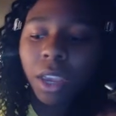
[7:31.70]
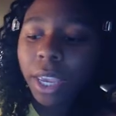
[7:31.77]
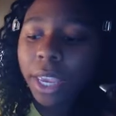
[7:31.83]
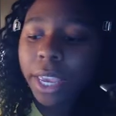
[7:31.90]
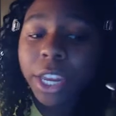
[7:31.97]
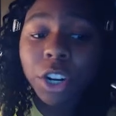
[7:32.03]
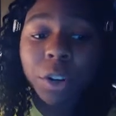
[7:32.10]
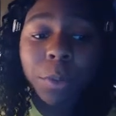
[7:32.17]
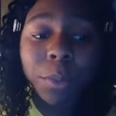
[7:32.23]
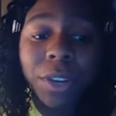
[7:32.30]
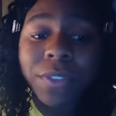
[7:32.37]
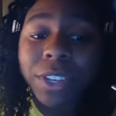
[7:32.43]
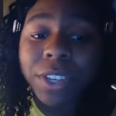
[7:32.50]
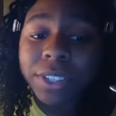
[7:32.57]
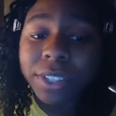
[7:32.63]
In her
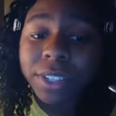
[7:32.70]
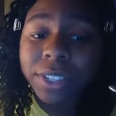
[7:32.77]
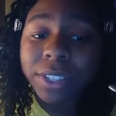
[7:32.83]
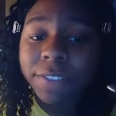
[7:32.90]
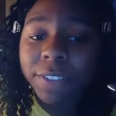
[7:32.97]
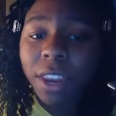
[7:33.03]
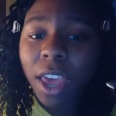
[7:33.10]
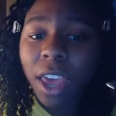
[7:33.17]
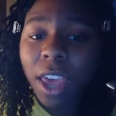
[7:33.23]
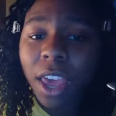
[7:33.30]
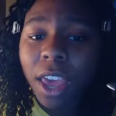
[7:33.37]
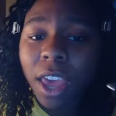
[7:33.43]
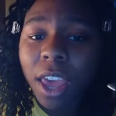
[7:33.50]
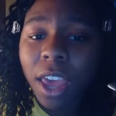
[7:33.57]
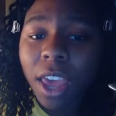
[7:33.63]
previous life,
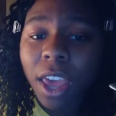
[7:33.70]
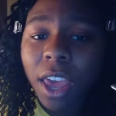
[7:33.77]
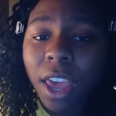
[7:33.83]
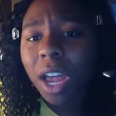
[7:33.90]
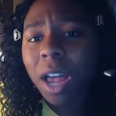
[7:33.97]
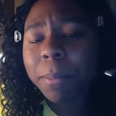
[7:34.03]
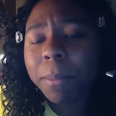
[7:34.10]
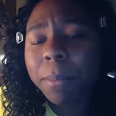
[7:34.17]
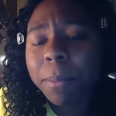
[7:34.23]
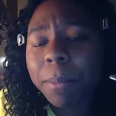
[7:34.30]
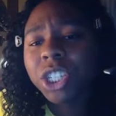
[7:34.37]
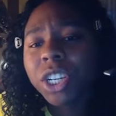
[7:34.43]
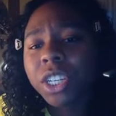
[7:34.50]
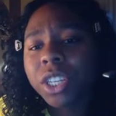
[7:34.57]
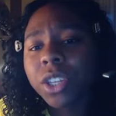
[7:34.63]
after she woke up, she
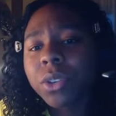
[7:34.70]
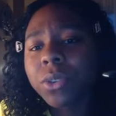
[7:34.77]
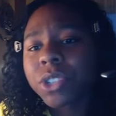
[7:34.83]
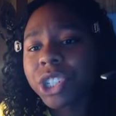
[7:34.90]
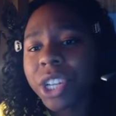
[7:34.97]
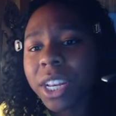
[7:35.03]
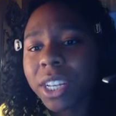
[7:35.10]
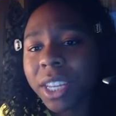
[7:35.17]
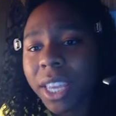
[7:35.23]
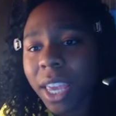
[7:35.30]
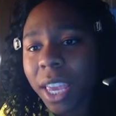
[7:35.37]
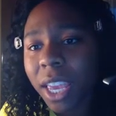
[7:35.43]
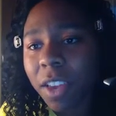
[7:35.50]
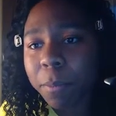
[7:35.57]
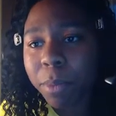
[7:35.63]
accused Shen
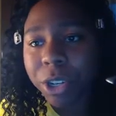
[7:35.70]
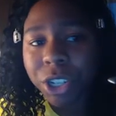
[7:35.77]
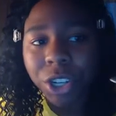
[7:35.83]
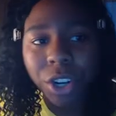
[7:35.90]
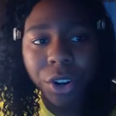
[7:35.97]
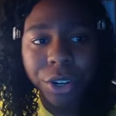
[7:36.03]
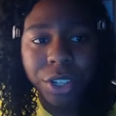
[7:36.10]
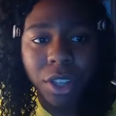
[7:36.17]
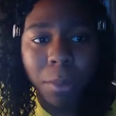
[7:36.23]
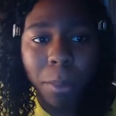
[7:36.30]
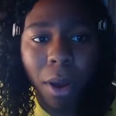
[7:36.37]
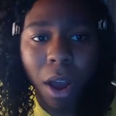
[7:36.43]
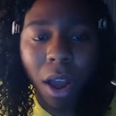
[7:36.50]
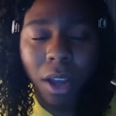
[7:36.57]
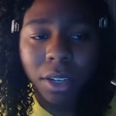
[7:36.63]
King of pushing her into the
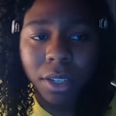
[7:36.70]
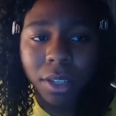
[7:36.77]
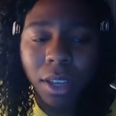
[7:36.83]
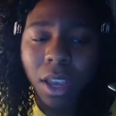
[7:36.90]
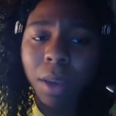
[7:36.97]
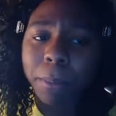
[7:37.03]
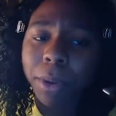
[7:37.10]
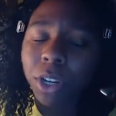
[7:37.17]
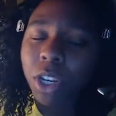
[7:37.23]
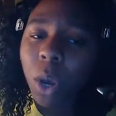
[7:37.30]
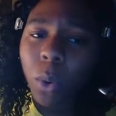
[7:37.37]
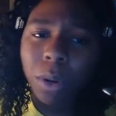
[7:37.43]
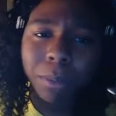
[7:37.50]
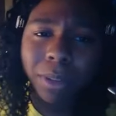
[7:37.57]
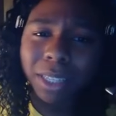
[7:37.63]
pond, but no
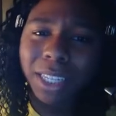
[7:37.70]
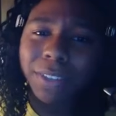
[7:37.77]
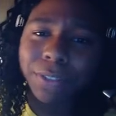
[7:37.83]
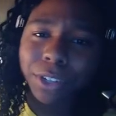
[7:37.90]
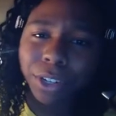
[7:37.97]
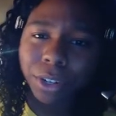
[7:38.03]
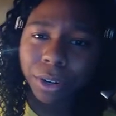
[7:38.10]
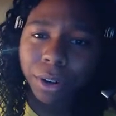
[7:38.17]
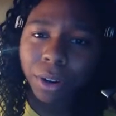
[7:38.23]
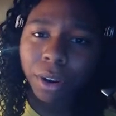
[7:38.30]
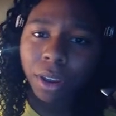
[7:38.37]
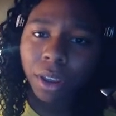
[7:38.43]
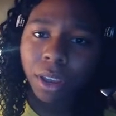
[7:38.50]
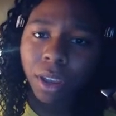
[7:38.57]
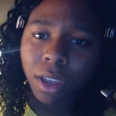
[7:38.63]
one believed her.
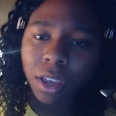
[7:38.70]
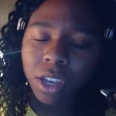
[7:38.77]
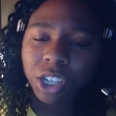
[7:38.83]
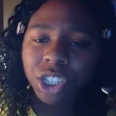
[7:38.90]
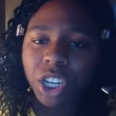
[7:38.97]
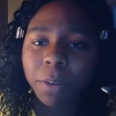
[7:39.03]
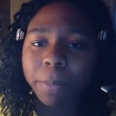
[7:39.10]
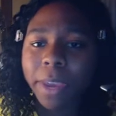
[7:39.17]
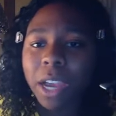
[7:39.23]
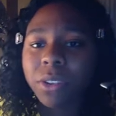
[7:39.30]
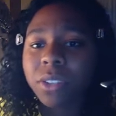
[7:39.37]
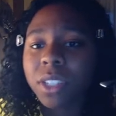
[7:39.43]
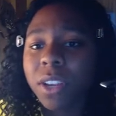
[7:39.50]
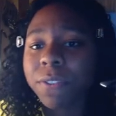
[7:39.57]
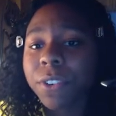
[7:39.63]
Shen Miao
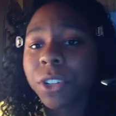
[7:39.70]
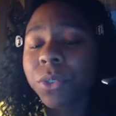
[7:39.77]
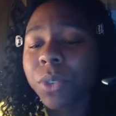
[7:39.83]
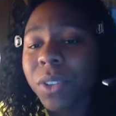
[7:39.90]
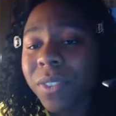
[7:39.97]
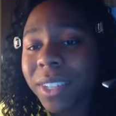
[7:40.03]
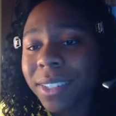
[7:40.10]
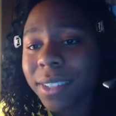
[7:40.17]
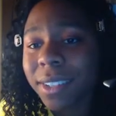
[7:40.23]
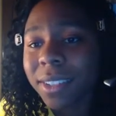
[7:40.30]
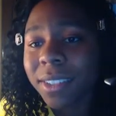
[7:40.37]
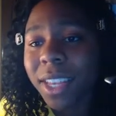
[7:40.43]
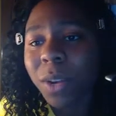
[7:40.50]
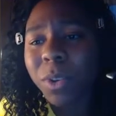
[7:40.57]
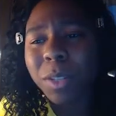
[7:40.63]
suffered grievances
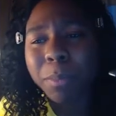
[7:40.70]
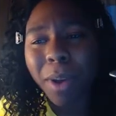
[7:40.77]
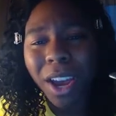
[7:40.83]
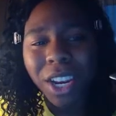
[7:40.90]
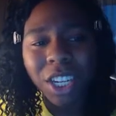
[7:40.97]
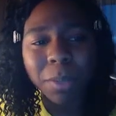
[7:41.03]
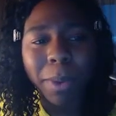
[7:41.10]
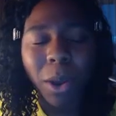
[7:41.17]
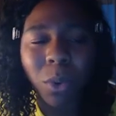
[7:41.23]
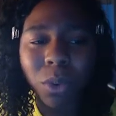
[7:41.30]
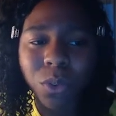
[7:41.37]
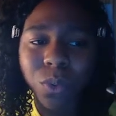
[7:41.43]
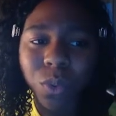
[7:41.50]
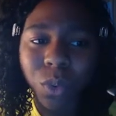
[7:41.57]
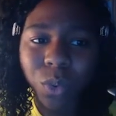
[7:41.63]
and was punished by old
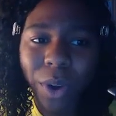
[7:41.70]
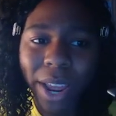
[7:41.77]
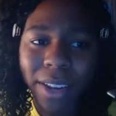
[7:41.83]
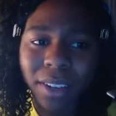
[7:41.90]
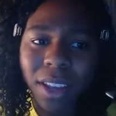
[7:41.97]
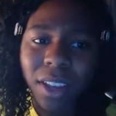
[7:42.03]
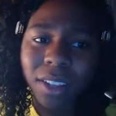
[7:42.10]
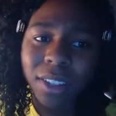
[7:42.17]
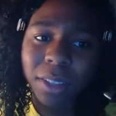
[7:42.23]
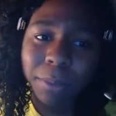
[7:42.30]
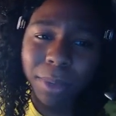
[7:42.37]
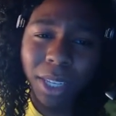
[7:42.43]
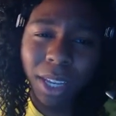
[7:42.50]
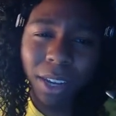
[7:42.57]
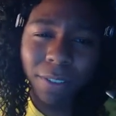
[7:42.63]
Fu Ren to
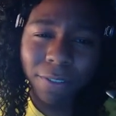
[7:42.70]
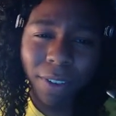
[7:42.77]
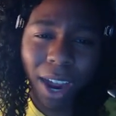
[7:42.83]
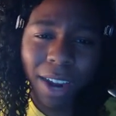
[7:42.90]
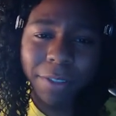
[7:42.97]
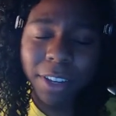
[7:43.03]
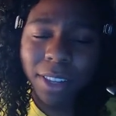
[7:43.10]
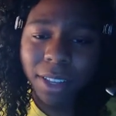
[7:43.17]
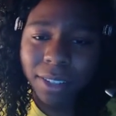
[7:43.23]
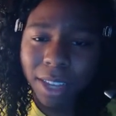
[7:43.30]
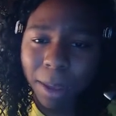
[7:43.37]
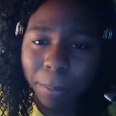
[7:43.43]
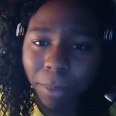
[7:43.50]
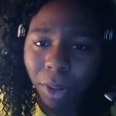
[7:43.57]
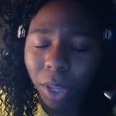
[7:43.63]
be confined in the
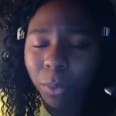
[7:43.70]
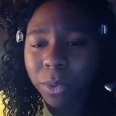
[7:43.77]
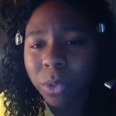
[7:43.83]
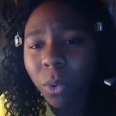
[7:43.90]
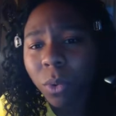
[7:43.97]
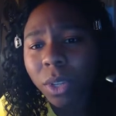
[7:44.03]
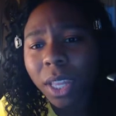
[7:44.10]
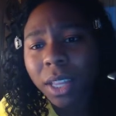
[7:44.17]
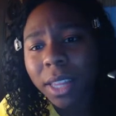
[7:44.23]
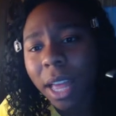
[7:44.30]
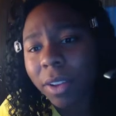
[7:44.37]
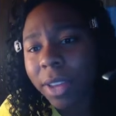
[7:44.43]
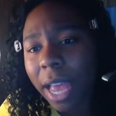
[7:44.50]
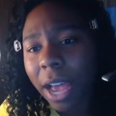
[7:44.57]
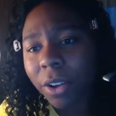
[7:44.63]
temple and was only
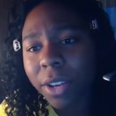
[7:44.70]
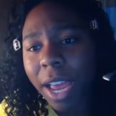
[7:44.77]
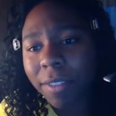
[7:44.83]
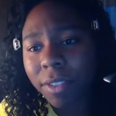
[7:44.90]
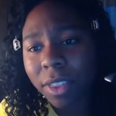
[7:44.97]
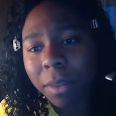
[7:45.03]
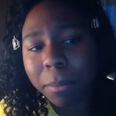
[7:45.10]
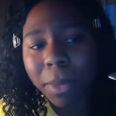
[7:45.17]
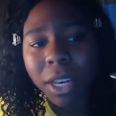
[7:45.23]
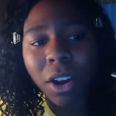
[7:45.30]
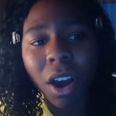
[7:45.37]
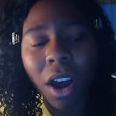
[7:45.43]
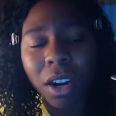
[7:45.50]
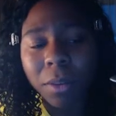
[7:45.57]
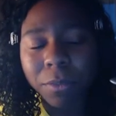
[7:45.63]
allowed out after the
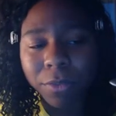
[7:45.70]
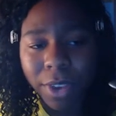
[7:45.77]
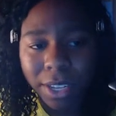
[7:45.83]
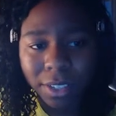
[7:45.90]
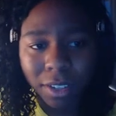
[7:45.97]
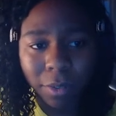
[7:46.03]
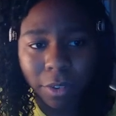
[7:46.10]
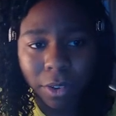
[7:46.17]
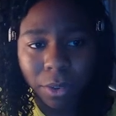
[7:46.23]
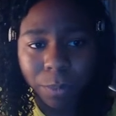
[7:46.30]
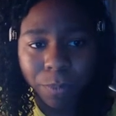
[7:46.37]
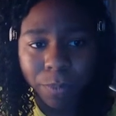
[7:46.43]
Mid-Autumn Festival.